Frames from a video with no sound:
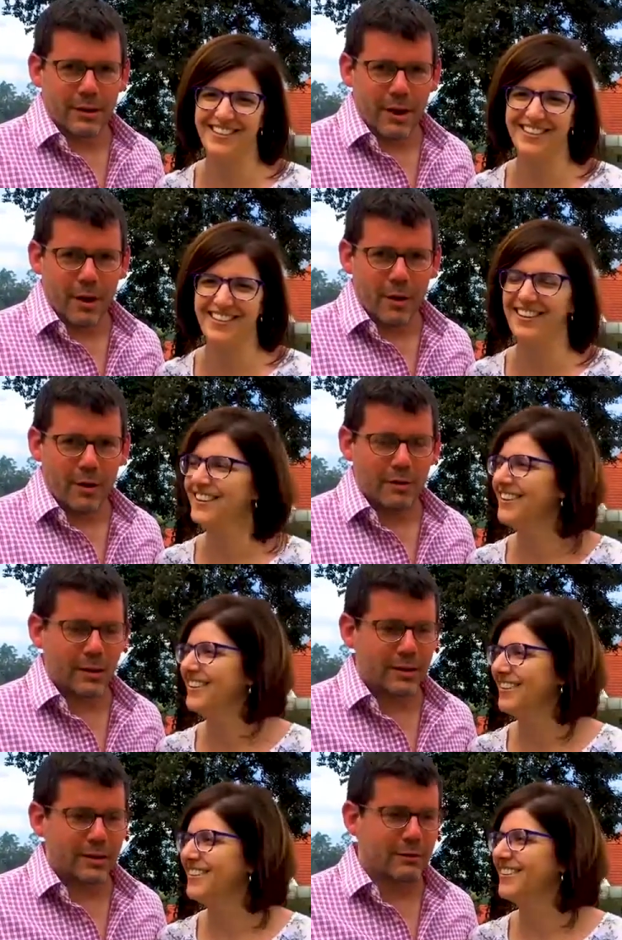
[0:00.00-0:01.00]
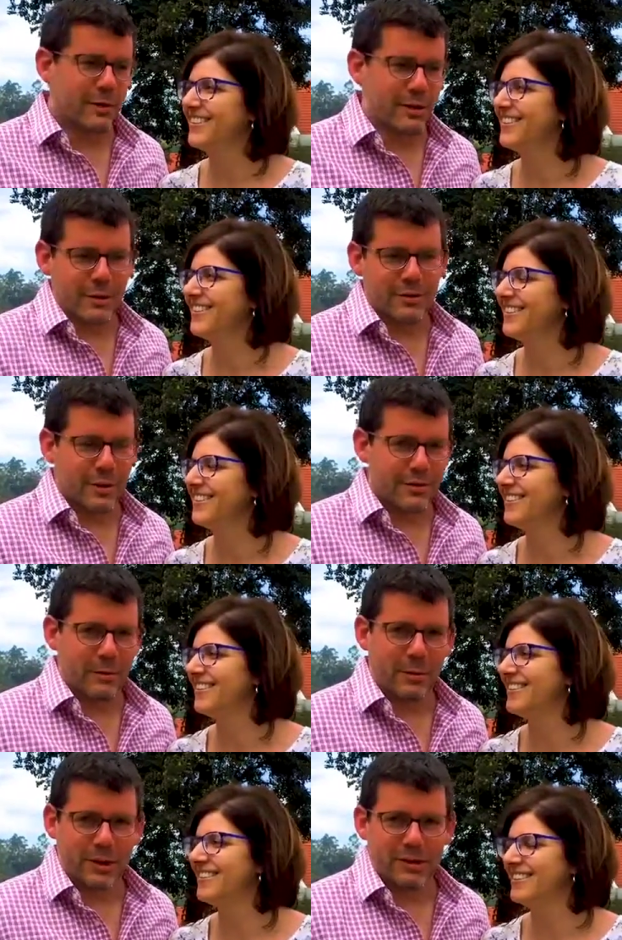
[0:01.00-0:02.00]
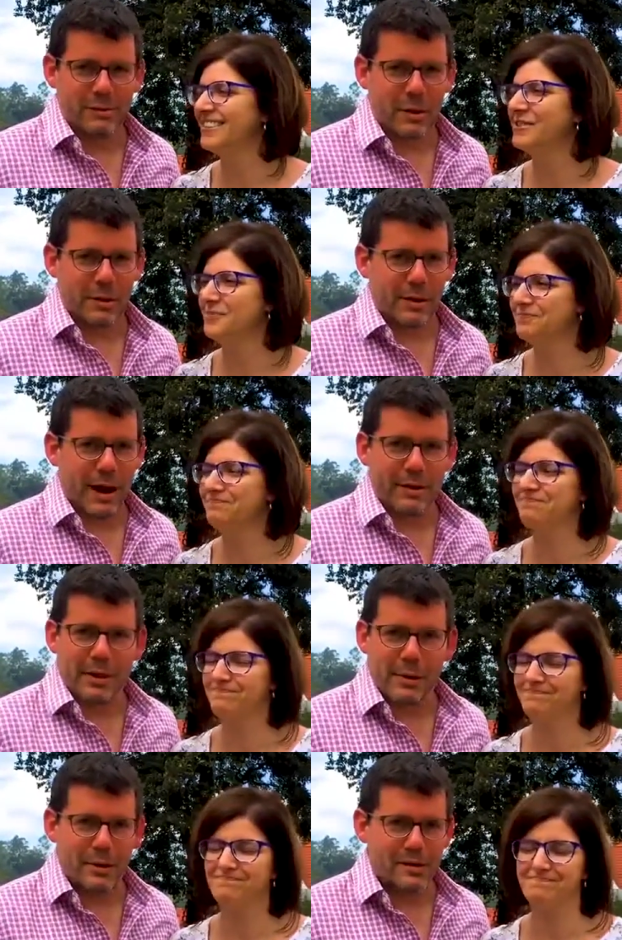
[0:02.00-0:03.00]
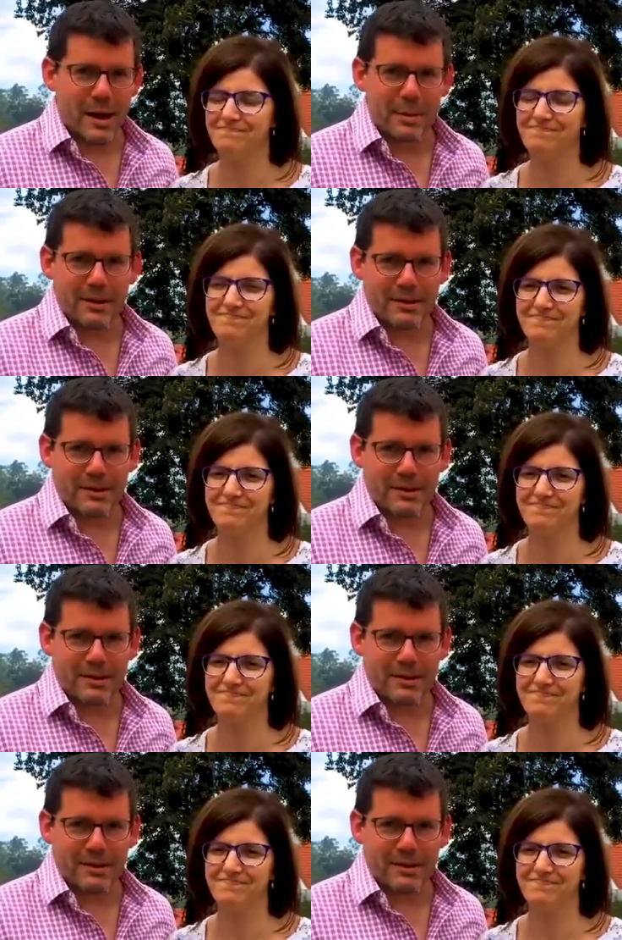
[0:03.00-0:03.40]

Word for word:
Speaker 1: to go, or if we needed to run to a few different places while we were out, they were always happy to